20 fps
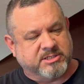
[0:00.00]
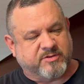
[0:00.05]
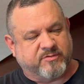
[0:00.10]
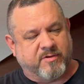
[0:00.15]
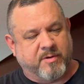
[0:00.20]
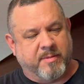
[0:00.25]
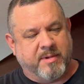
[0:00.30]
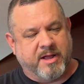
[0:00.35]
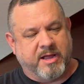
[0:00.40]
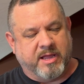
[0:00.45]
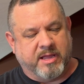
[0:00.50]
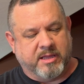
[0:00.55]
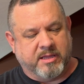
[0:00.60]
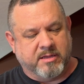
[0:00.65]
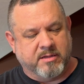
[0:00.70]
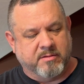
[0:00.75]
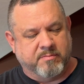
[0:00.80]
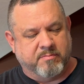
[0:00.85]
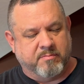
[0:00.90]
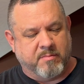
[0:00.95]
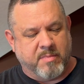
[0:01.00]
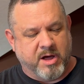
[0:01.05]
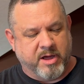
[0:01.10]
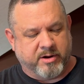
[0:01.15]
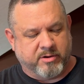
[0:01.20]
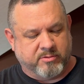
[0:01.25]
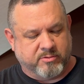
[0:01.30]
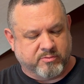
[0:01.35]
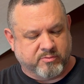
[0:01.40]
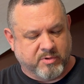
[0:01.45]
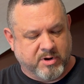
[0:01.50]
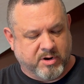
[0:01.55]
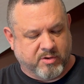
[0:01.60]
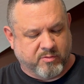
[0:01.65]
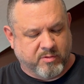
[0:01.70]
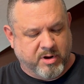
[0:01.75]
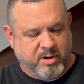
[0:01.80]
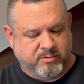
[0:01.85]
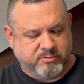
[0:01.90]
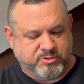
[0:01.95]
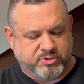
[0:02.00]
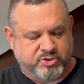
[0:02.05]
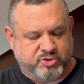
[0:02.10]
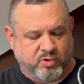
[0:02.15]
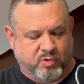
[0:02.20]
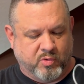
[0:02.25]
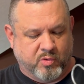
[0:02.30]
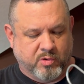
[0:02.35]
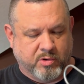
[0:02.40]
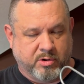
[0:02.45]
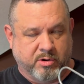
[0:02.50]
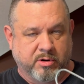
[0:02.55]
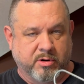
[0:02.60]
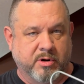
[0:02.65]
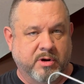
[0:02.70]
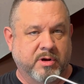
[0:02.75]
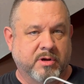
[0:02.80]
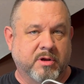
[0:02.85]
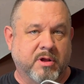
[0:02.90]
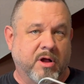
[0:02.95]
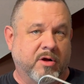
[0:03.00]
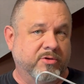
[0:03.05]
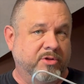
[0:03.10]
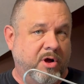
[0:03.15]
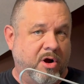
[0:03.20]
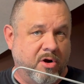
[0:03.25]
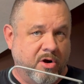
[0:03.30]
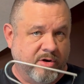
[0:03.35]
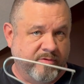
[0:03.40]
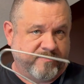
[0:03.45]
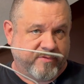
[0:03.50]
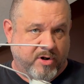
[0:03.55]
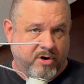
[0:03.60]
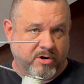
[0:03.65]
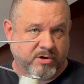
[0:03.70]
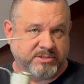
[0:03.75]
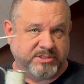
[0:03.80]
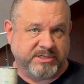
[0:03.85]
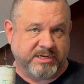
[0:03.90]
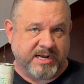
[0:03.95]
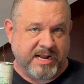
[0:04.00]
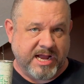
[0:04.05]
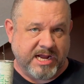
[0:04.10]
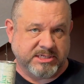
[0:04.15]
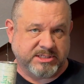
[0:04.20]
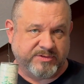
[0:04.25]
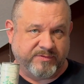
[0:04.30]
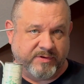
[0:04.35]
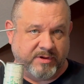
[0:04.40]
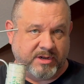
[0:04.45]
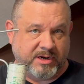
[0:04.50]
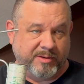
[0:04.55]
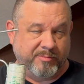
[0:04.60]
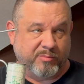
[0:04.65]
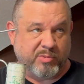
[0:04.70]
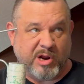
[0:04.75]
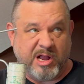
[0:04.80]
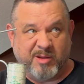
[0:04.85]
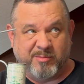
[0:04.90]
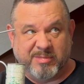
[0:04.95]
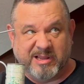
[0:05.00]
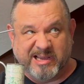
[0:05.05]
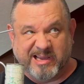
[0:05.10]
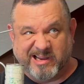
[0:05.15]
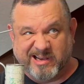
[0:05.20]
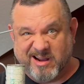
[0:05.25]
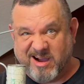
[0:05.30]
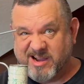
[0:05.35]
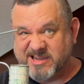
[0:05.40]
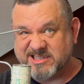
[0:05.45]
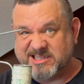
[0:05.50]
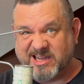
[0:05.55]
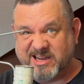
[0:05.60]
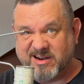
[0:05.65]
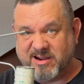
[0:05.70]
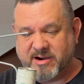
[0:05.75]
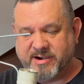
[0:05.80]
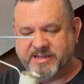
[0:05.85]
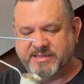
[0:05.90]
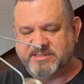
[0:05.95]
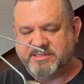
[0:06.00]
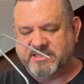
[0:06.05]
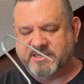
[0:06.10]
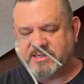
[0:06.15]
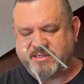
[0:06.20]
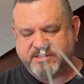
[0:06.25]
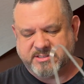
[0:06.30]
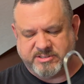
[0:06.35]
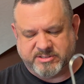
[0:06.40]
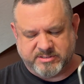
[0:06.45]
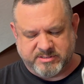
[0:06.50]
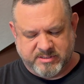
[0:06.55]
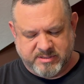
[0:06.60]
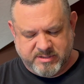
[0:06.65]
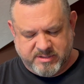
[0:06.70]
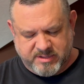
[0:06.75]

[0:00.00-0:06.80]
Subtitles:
from a model railroad store called Aardvarks in Nashville in probably 1996,